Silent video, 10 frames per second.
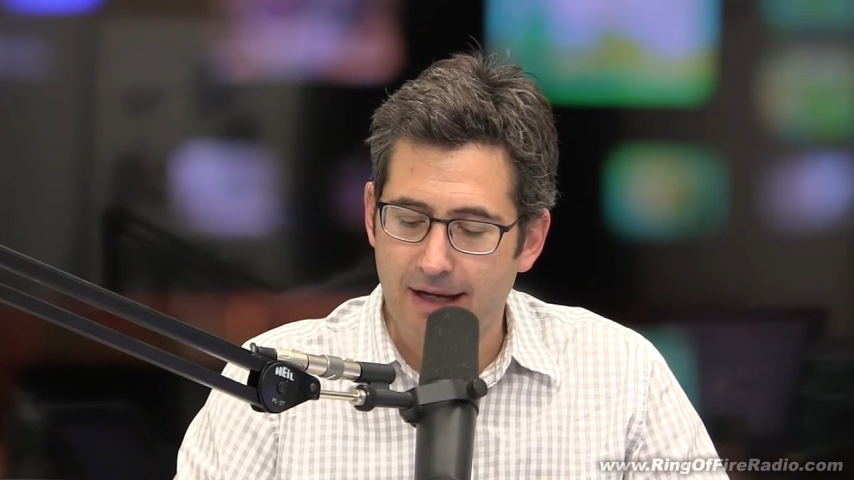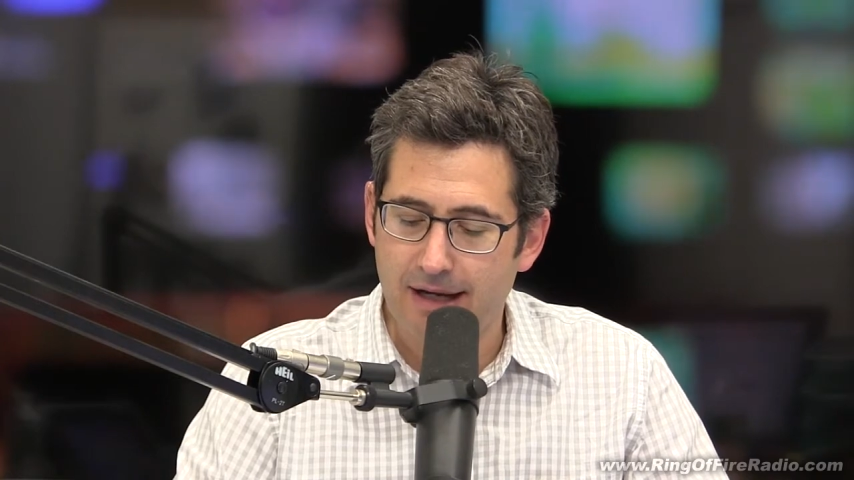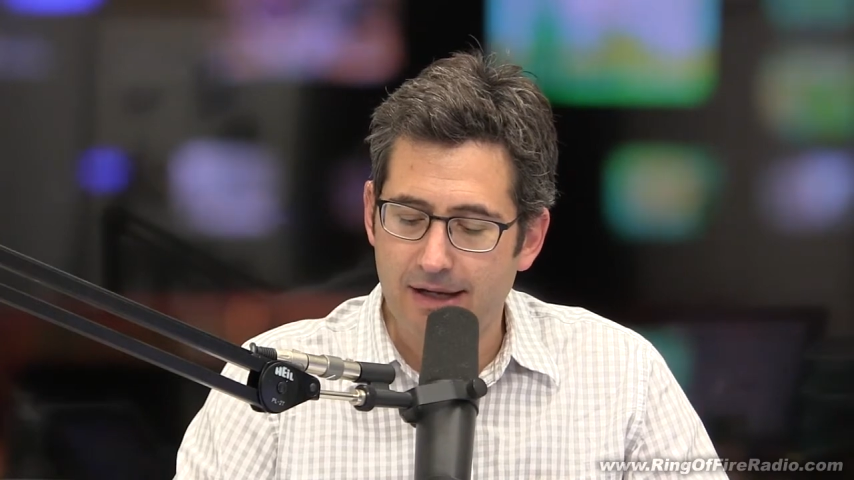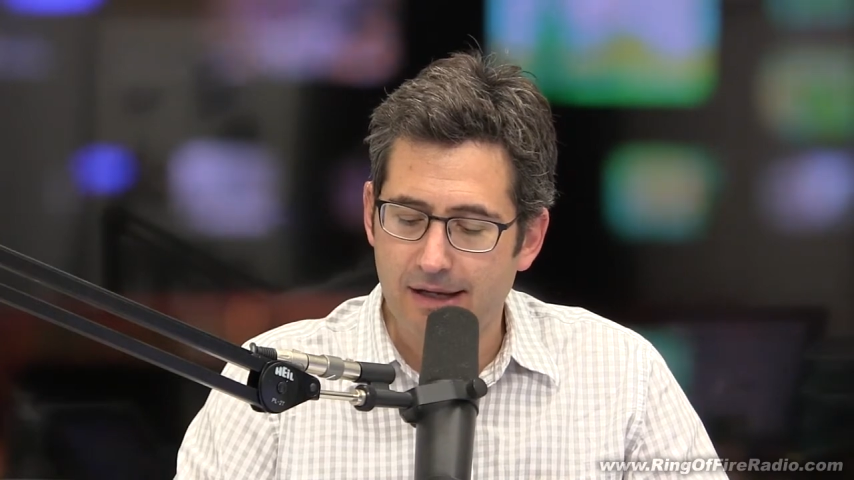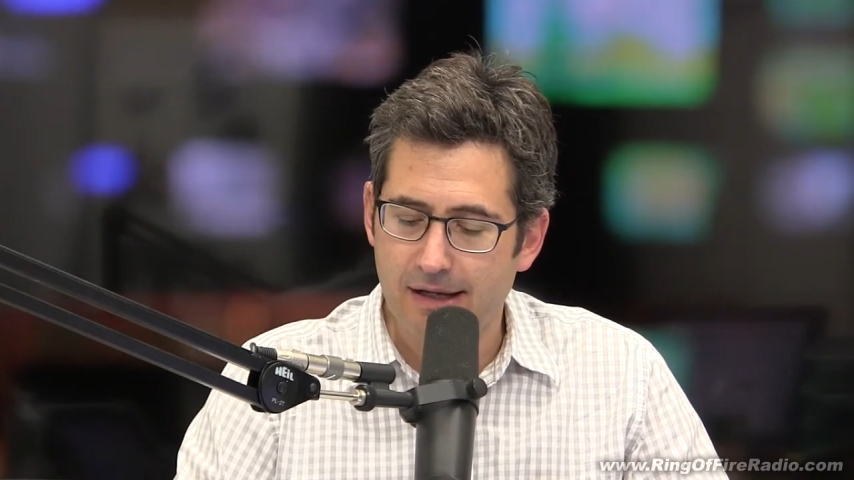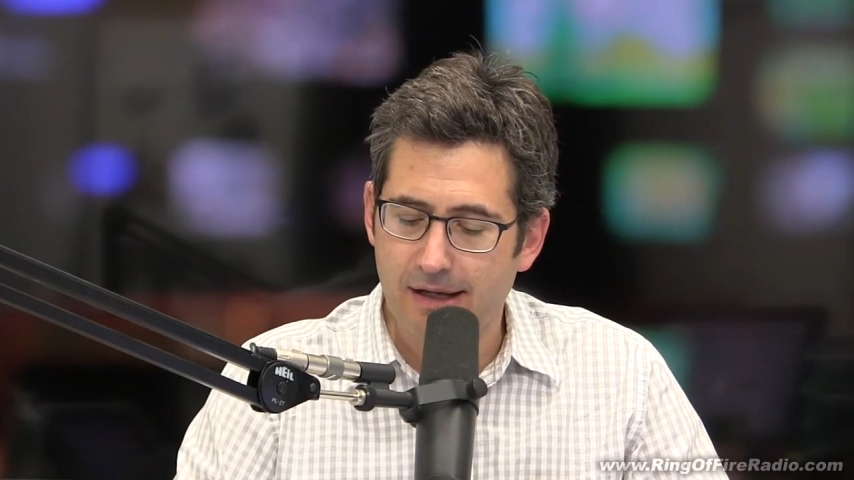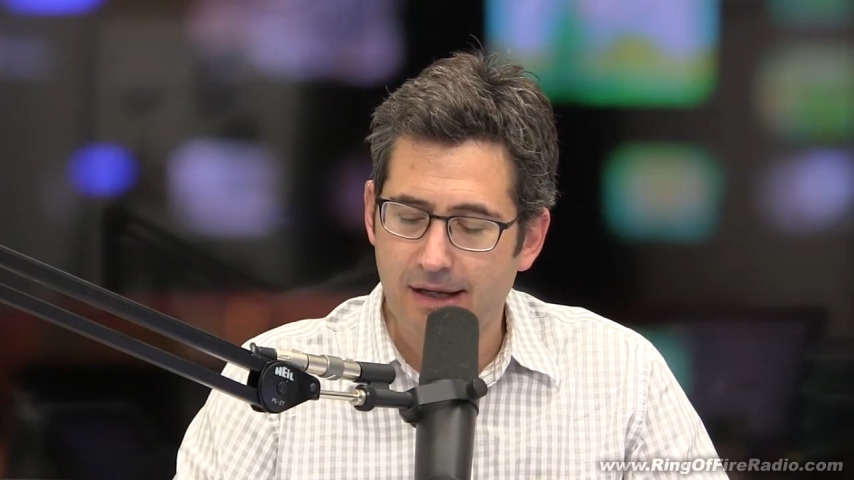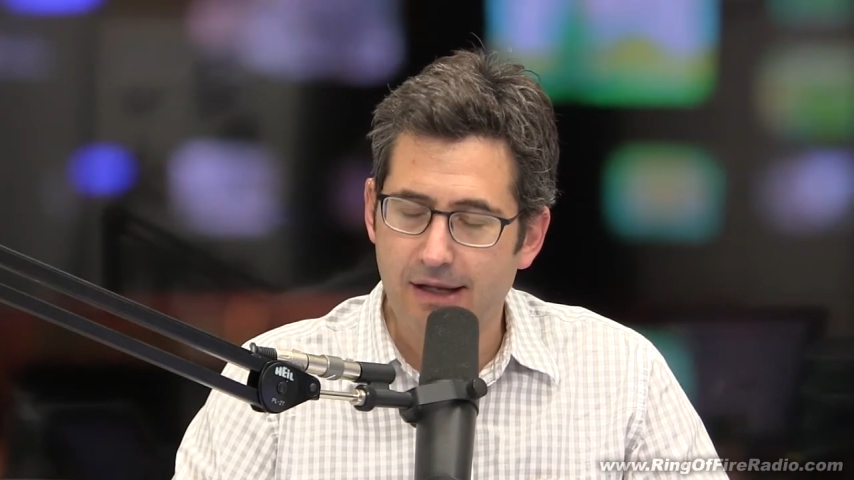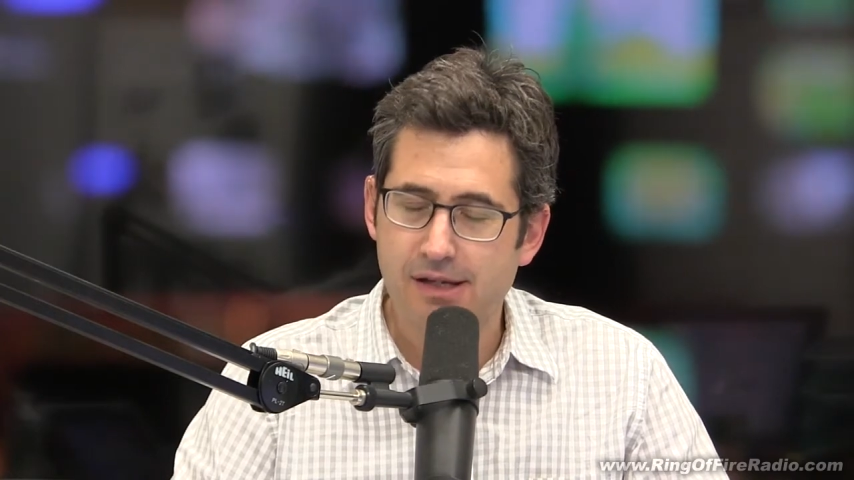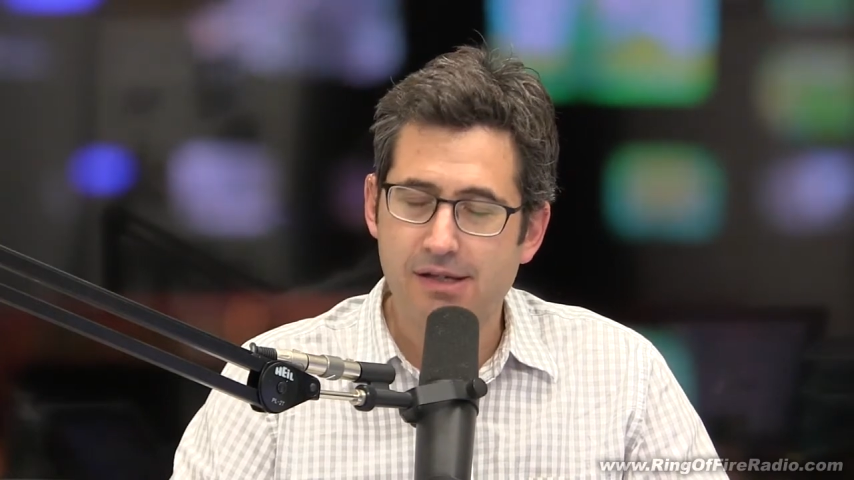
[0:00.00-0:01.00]
And it, it
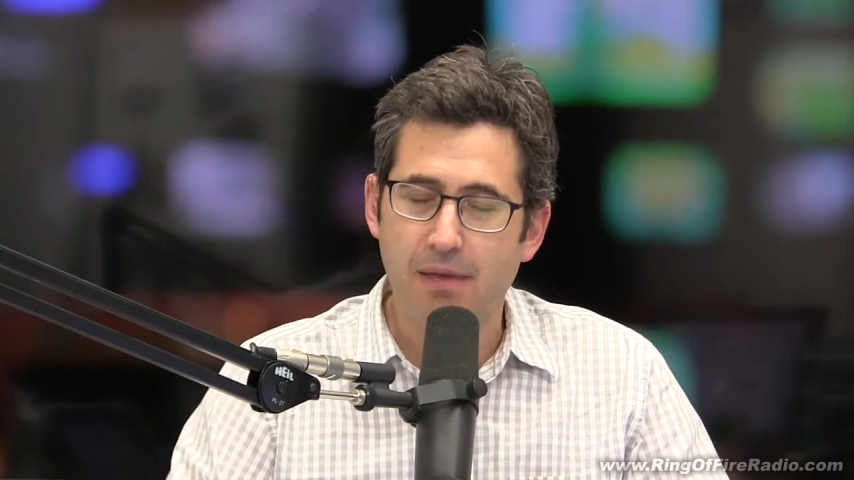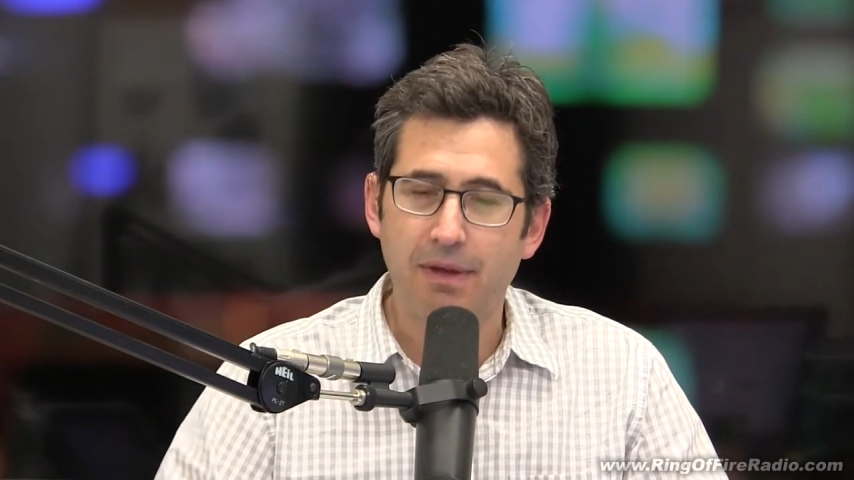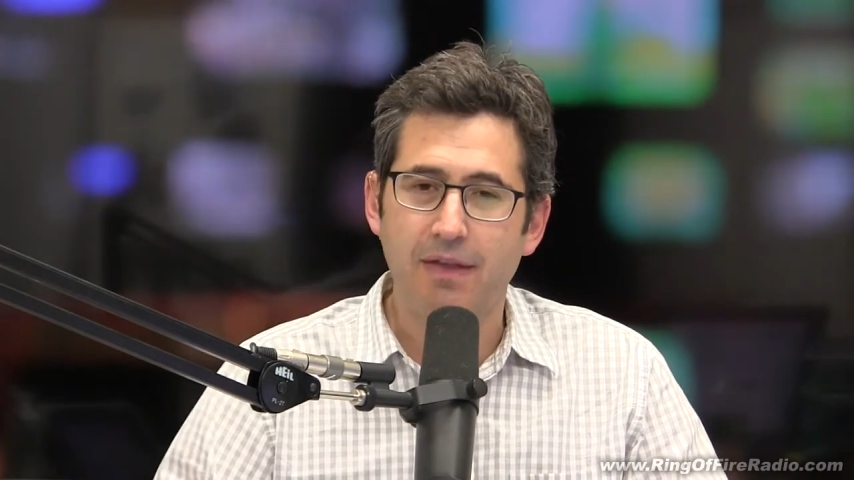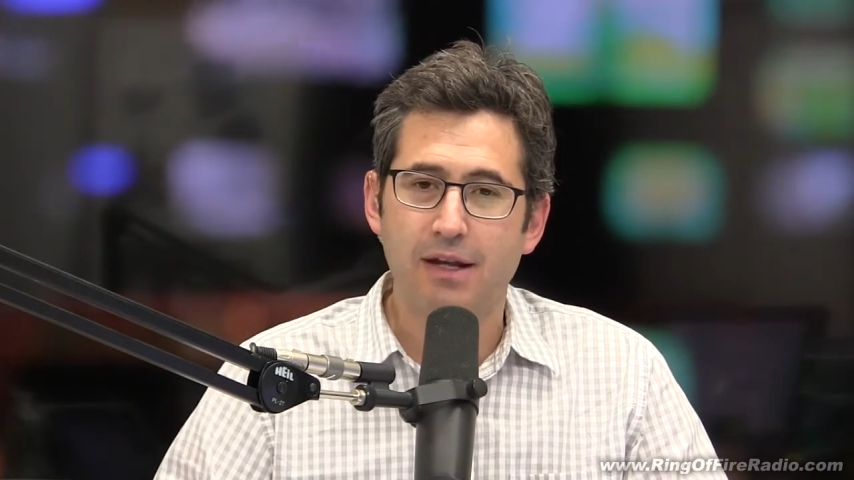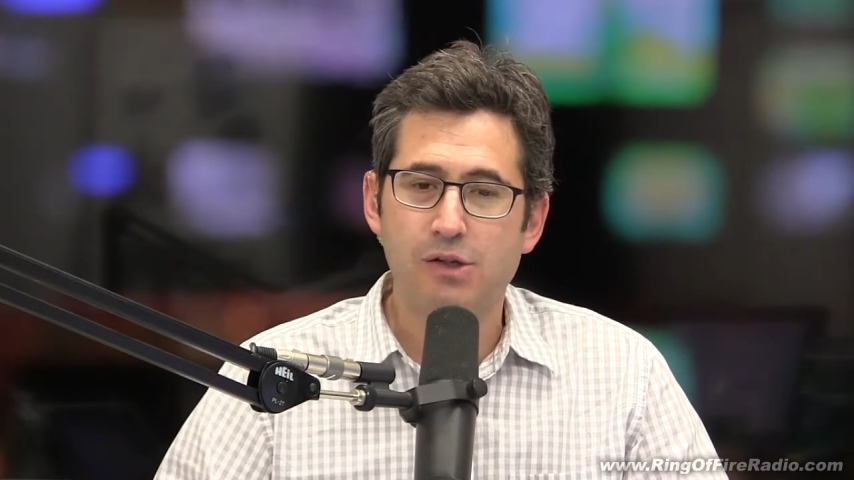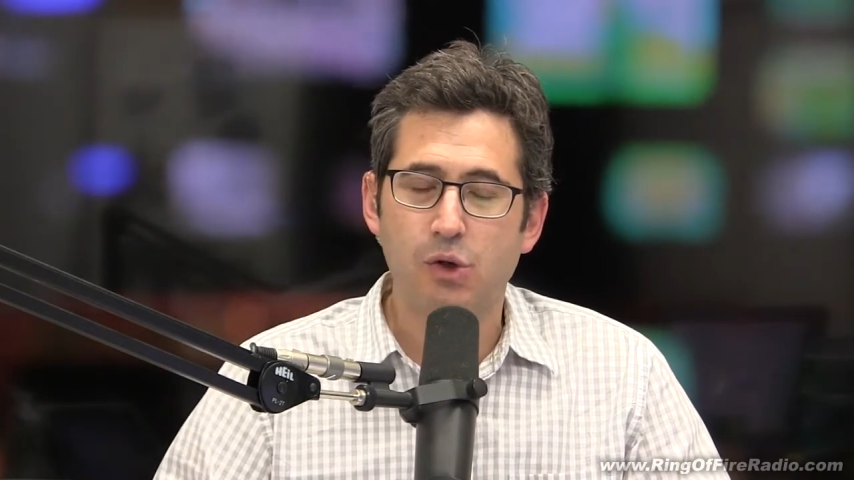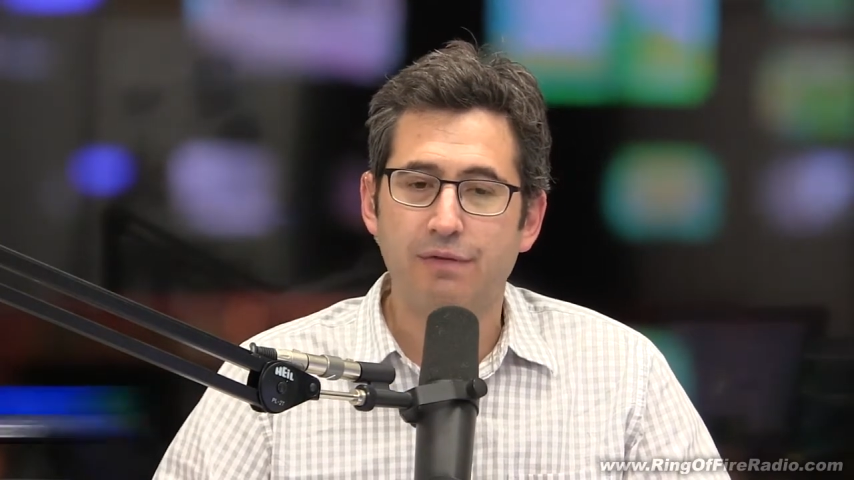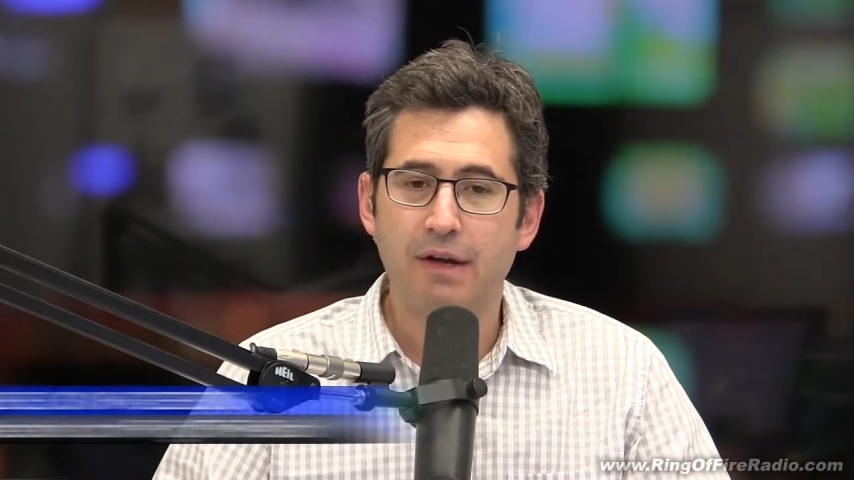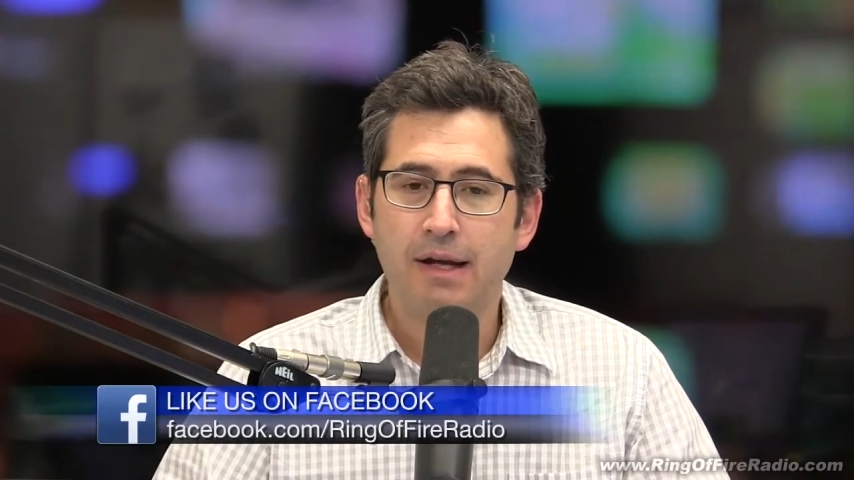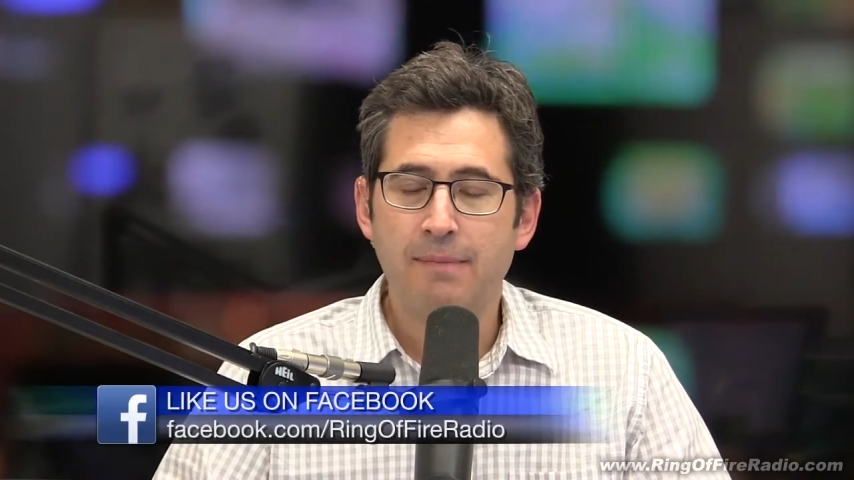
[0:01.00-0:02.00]
is something that is sort of,